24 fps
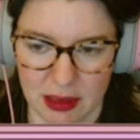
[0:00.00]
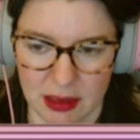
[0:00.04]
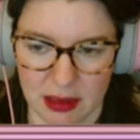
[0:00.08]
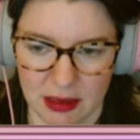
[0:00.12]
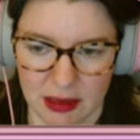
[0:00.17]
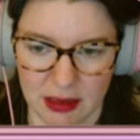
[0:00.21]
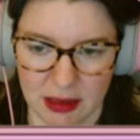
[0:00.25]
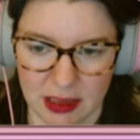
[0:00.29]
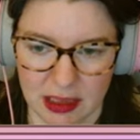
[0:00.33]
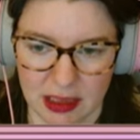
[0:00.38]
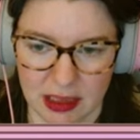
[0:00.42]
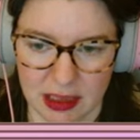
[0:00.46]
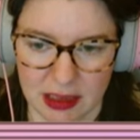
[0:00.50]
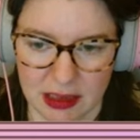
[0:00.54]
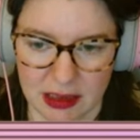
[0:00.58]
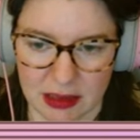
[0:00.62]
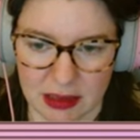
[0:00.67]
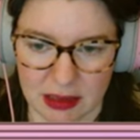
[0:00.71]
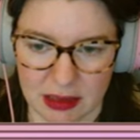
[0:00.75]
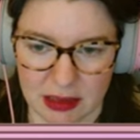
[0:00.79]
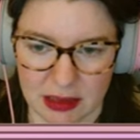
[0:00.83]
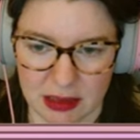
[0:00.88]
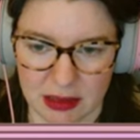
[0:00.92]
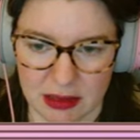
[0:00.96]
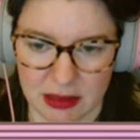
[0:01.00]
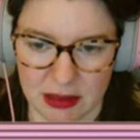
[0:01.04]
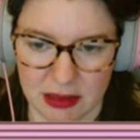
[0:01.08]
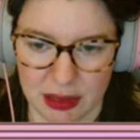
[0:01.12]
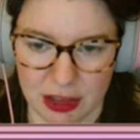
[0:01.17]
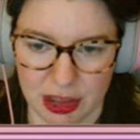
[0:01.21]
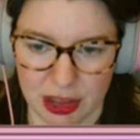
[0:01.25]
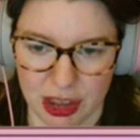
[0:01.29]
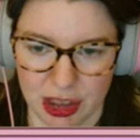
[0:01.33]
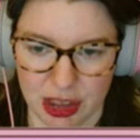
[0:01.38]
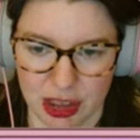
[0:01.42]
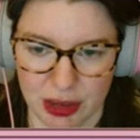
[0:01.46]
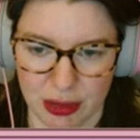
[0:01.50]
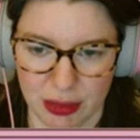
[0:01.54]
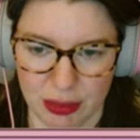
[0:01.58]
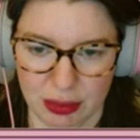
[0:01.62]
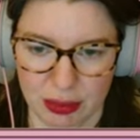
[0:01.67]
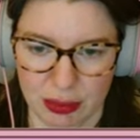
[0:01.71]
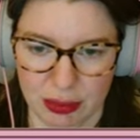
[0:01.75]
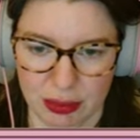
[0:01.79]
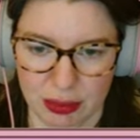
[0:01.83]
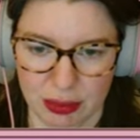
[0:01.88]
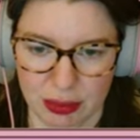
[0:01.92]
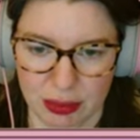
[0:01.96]
these
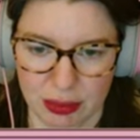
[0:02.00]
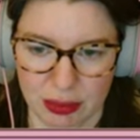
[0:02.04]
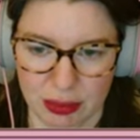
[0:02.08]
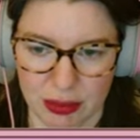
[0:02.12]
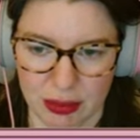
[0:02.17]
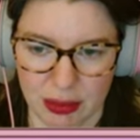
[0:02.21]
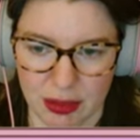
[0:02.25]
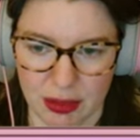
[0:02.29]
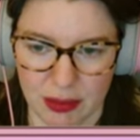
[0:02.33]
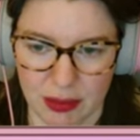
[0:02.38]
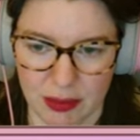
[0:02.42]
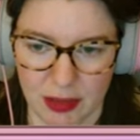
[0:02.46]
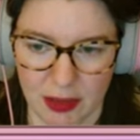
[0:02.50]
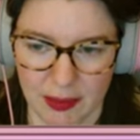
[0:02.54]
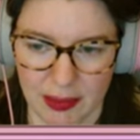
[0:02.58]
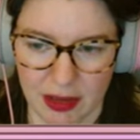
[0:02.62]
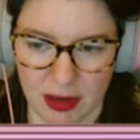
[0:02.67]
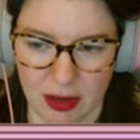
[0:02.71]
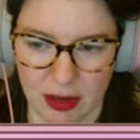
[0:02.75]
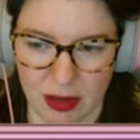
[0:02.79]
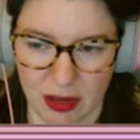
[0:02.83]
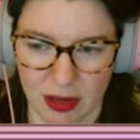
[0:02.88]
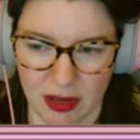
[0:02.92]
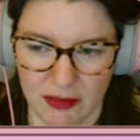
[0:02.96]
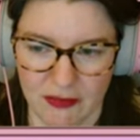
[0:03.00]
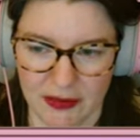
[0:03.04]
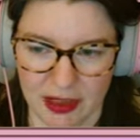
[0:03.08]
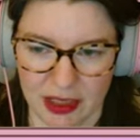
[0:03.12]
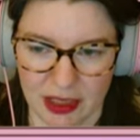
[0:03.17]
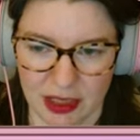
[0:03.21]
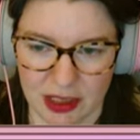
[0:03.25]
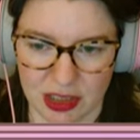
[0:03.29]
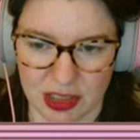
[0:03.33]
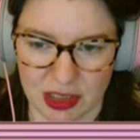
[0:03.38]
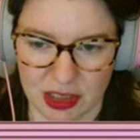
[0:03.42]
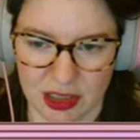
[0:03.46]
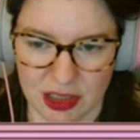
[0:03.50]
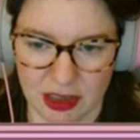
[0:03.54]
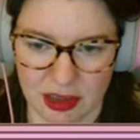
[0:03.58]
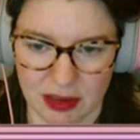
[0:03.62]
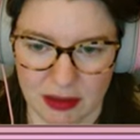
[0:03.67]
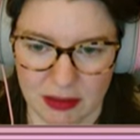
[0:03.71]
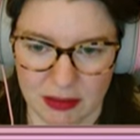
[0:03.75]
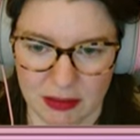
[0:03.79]
two, maybe all of it actually.